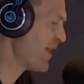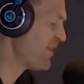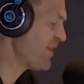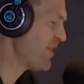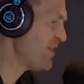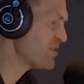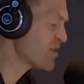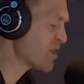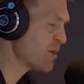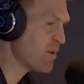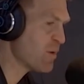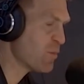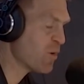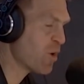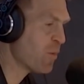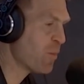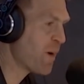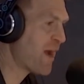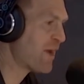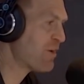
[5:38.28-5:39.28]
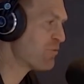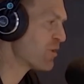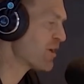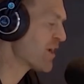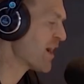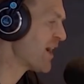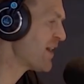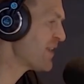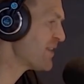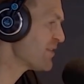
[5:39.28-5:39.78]
he's going to be well paid
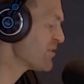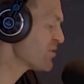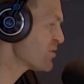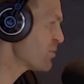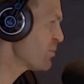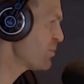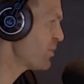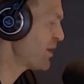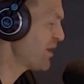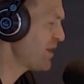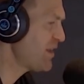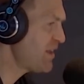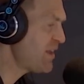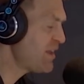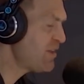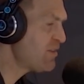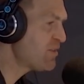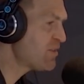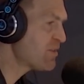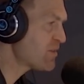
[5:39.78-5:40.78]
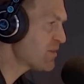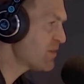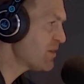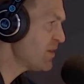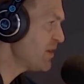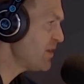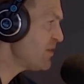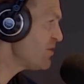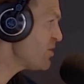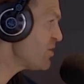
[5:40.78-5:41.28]
regardless. But it is his